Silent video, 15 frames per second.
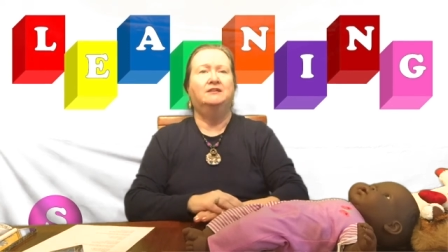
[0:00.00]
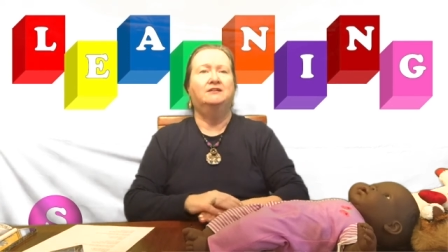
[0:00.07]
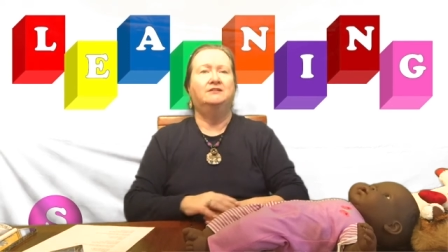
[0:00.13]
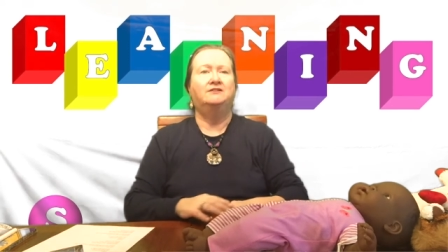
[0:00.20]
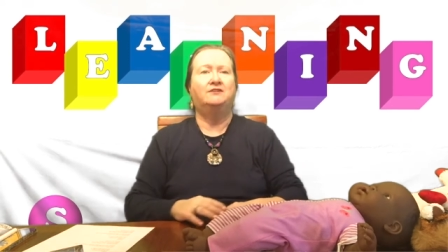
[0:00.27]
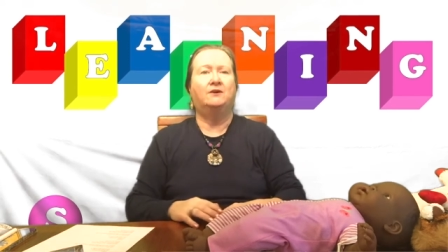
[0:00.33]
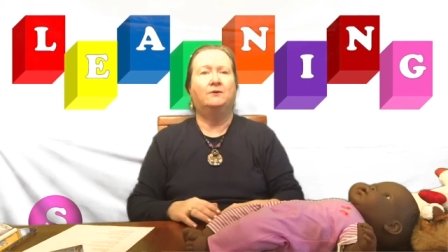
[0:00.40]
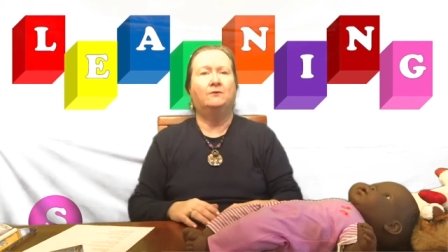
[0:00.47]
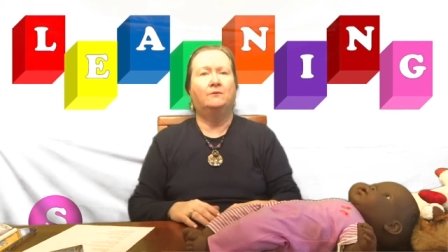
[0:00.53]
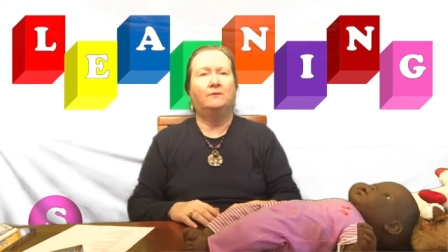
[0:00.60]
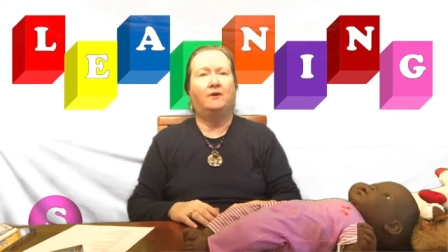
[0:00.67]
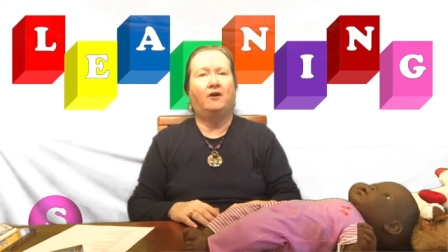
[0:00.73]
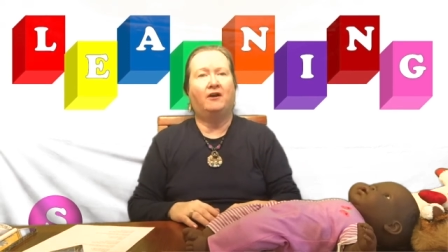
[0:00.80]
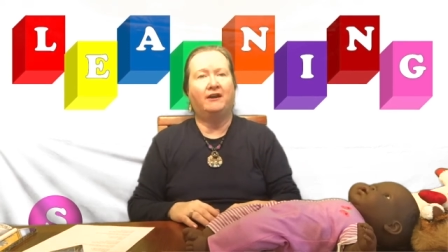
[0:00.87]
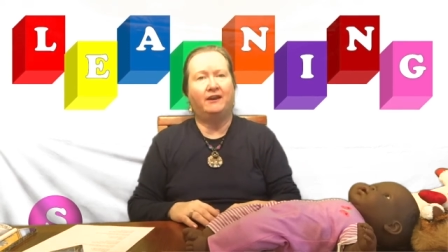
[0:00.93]
So
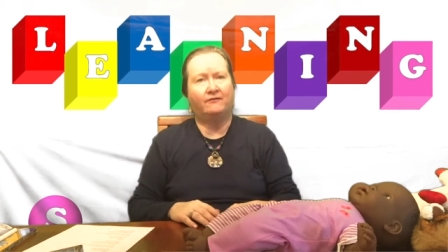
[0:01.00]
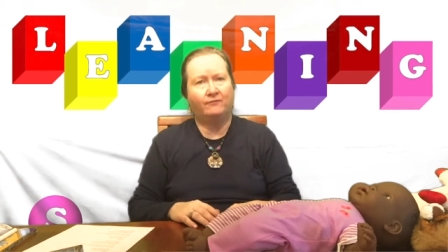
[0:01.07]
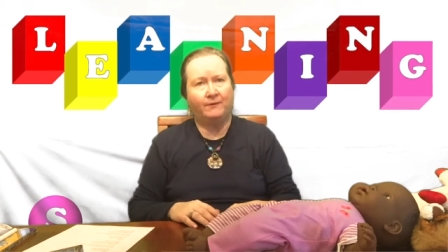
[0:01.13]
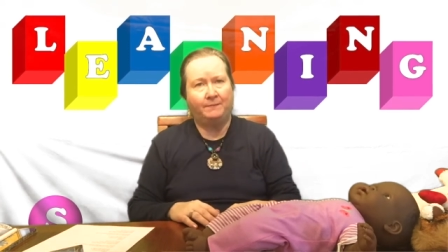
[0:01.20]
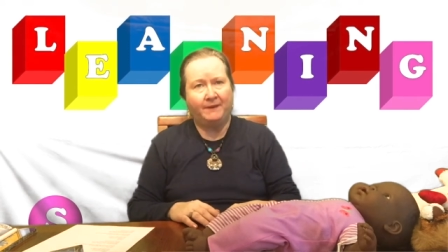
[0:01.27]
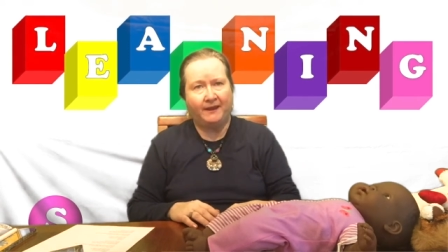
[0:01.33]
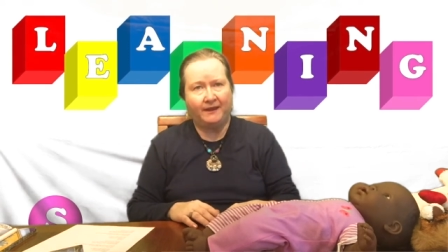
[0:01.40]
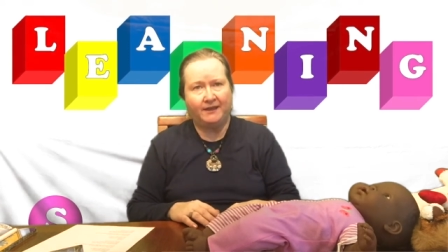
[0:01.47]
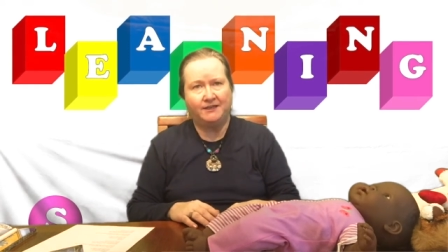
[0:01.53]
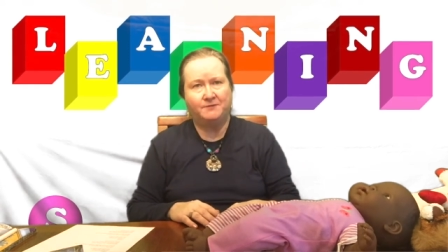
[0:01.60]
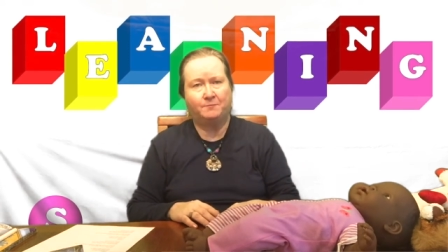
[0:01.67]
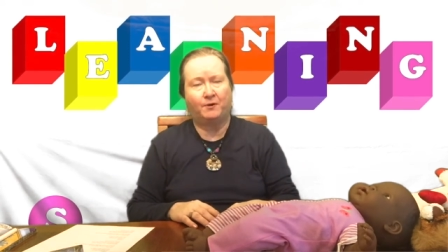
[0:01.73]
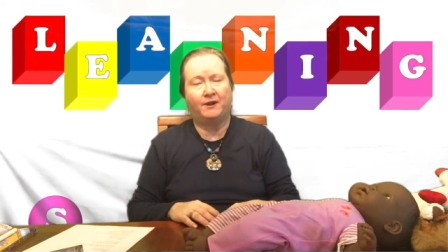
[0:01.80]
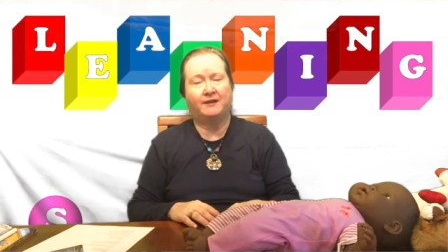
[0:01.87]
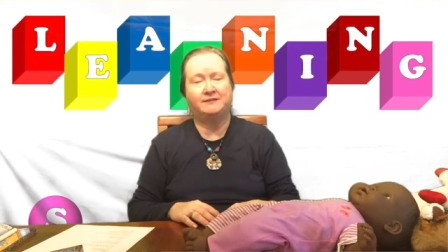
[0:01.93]
on every page,
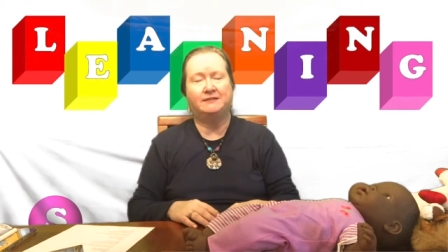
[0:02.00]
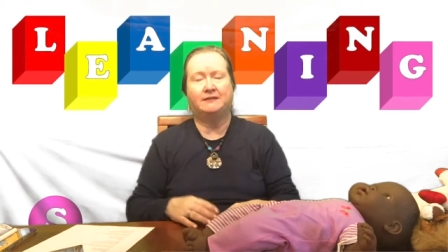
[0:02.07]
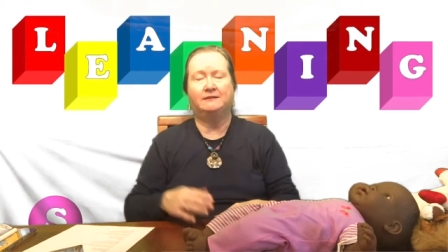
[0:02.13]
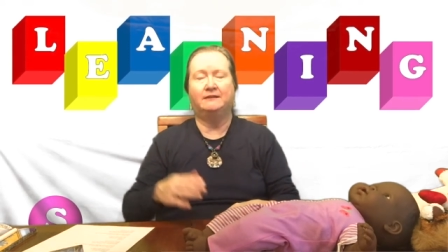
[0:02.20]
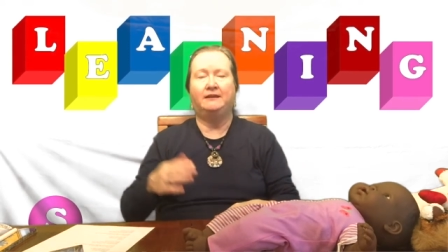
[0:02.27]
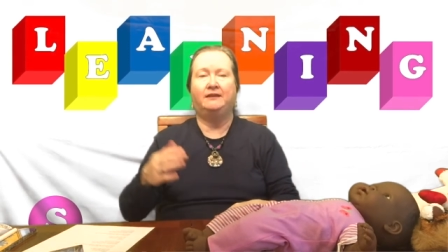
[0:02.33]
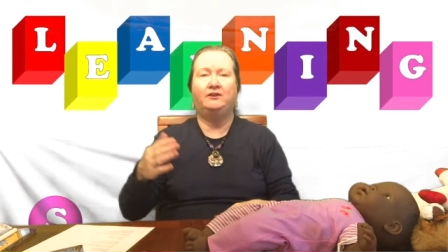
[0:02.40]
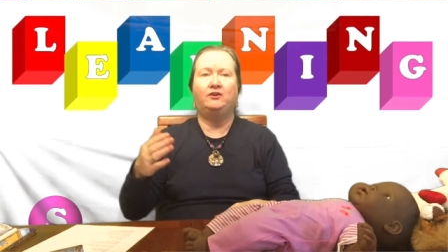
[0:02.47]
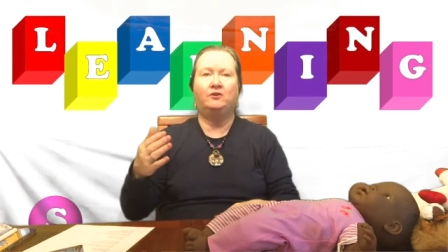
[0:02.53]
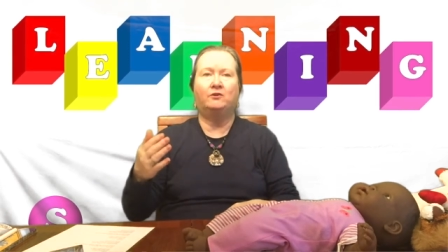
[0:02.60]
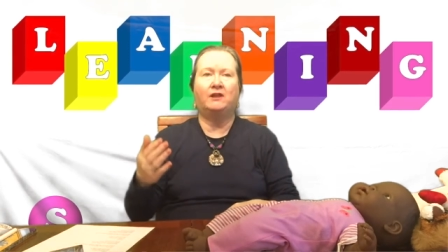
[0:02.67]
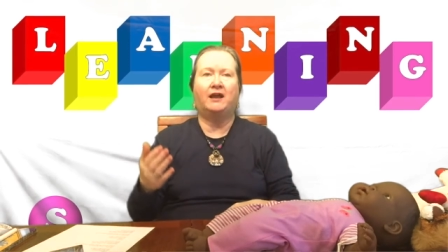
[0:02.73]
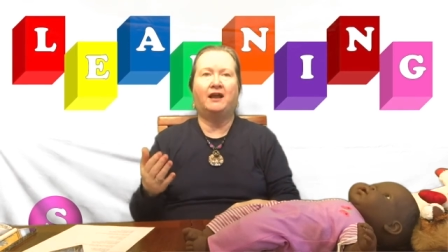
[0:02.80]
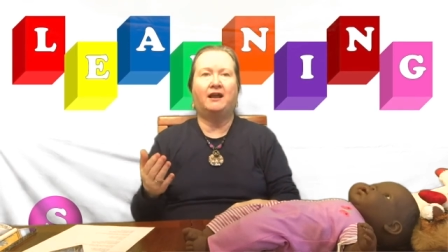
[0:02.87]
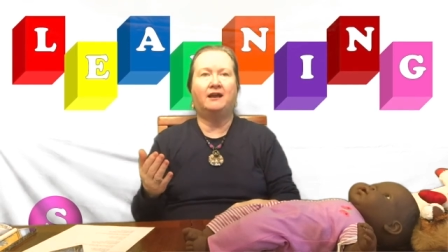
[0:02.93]
practically, you'll
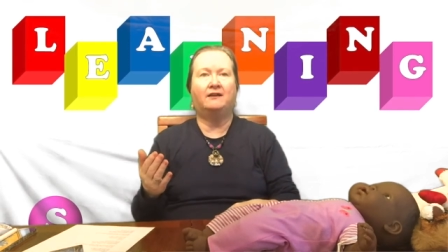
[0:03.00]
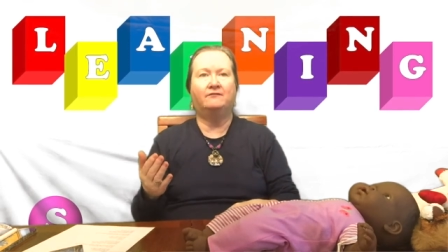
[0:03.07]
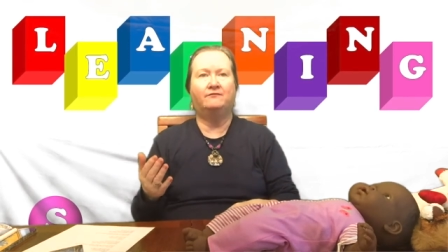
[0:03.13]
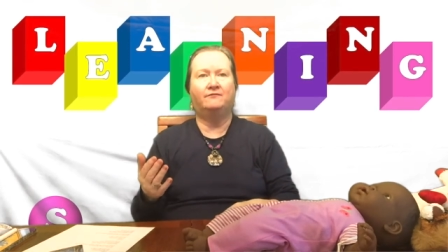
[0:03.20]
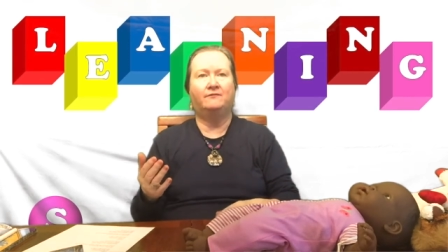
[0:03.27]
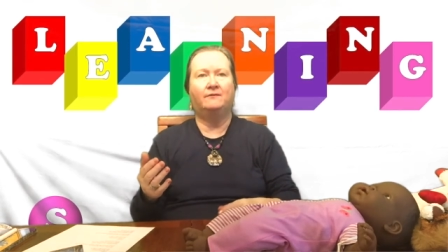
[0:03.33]
have,